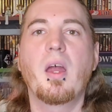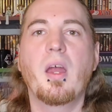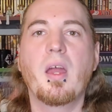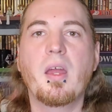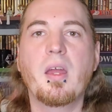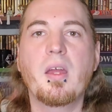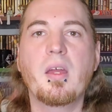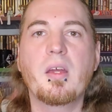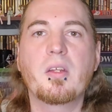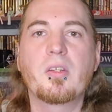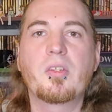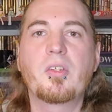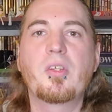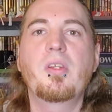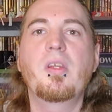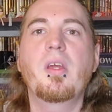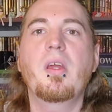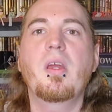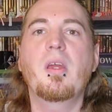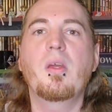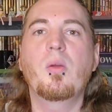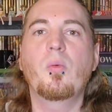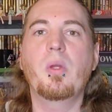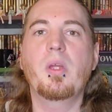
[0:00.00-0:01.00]
and
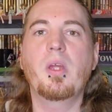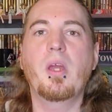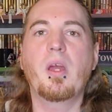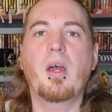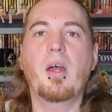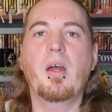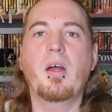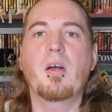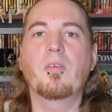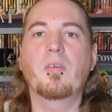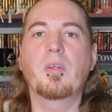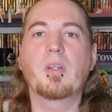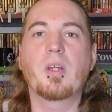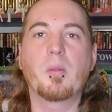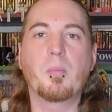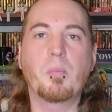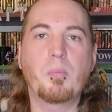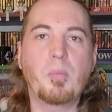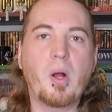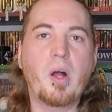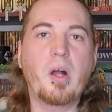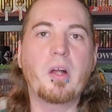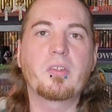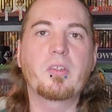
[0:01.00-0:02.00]
today we have an
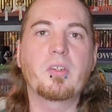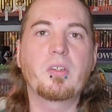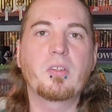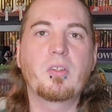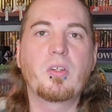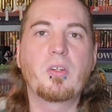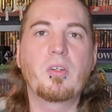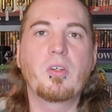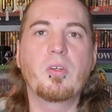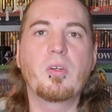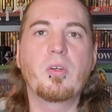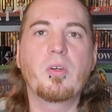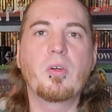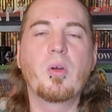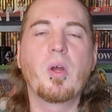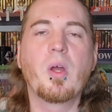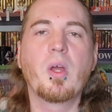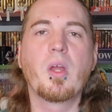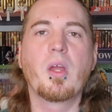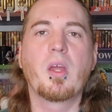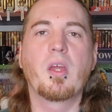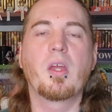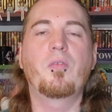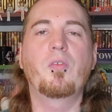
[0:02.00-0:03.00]
unboxing to do.
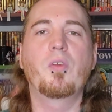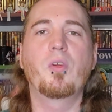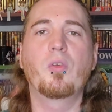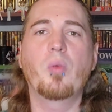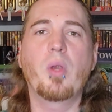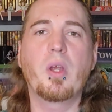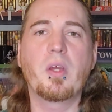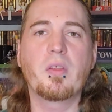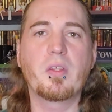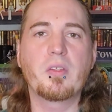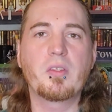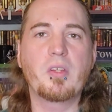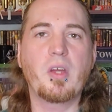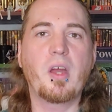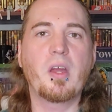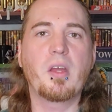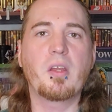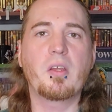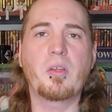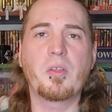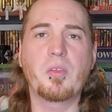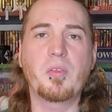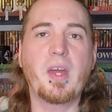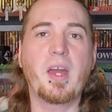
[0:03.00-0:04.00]
If you read the
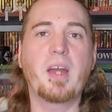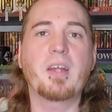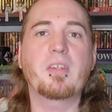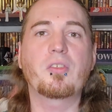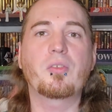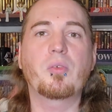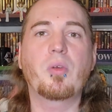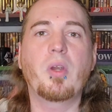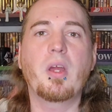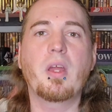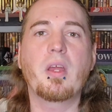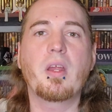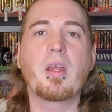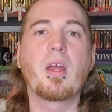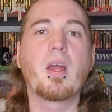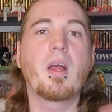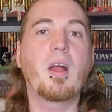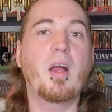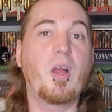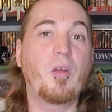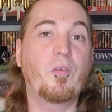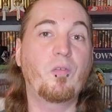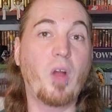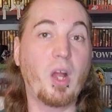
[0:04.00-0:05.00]
title, that's right,
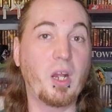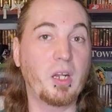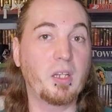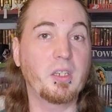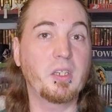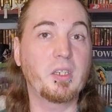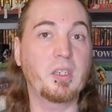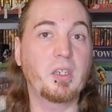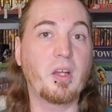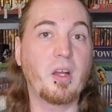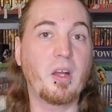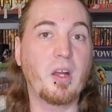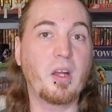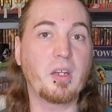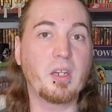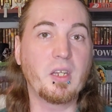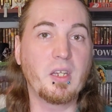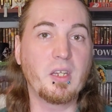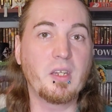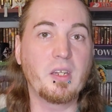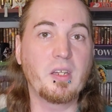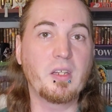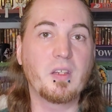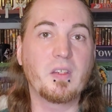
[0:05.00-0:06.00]
I finally got
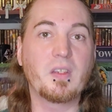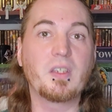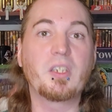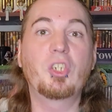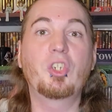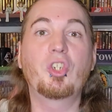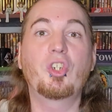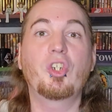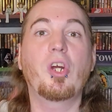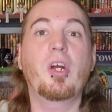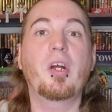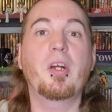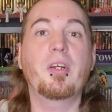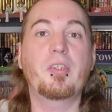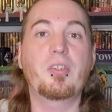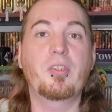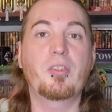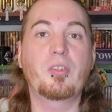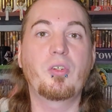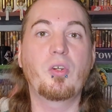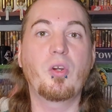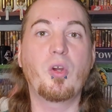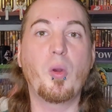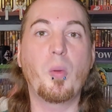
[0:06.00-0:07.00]
in the
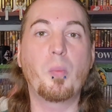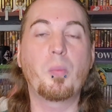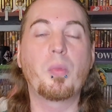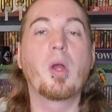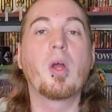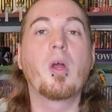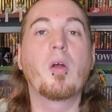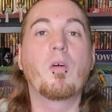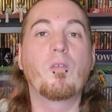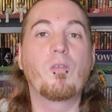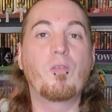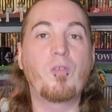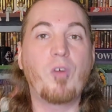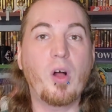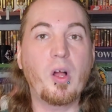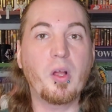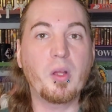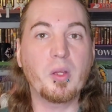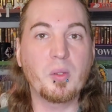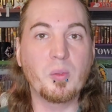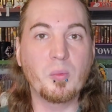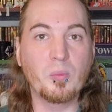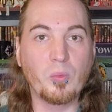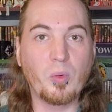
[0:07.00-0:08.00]
Shawscope
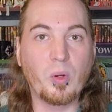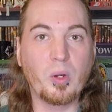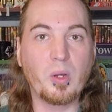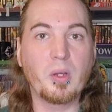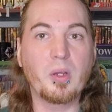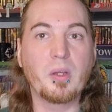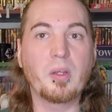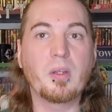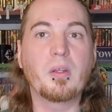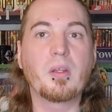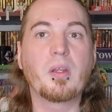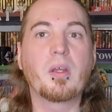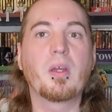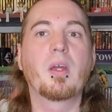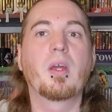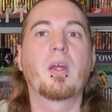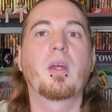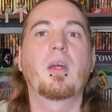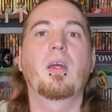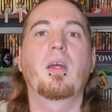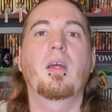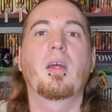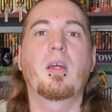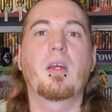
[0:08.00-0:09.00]
Volume 1
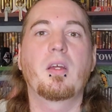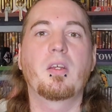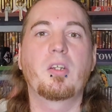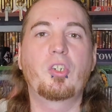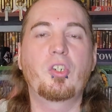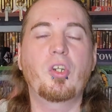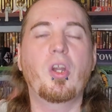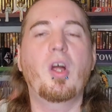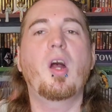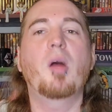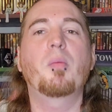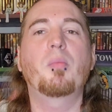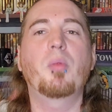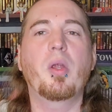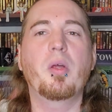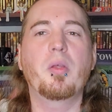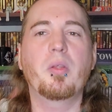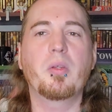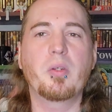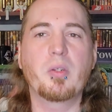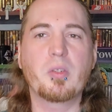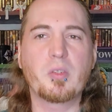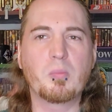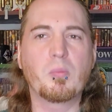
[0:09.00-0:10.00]
Shaw
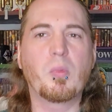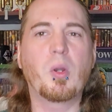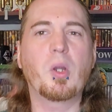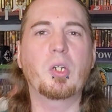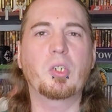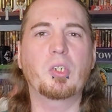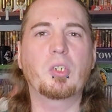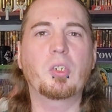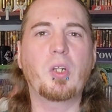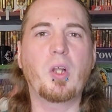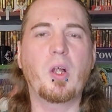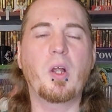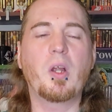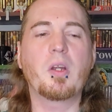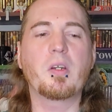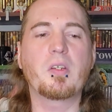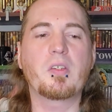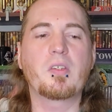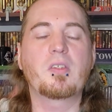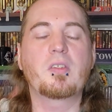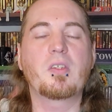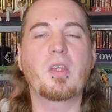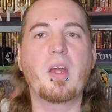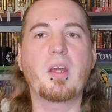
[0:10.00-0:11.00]
Brothers martial
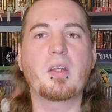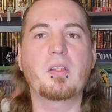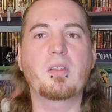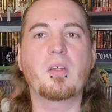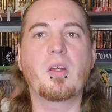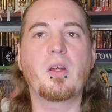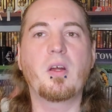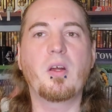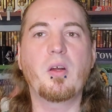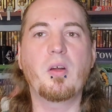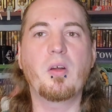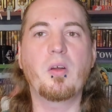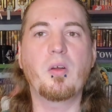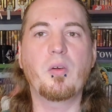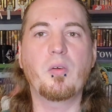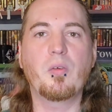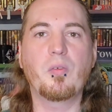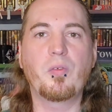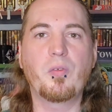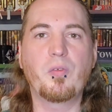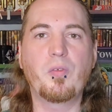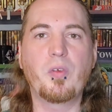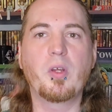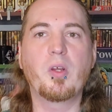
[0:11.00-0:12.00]
arts set
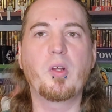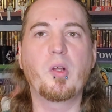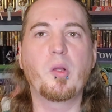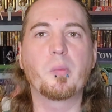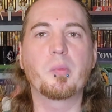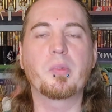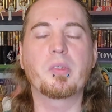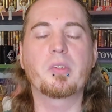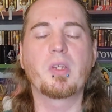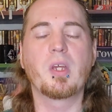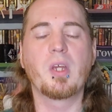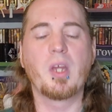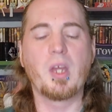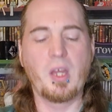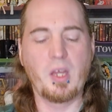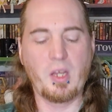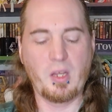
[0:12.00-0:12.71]
of films.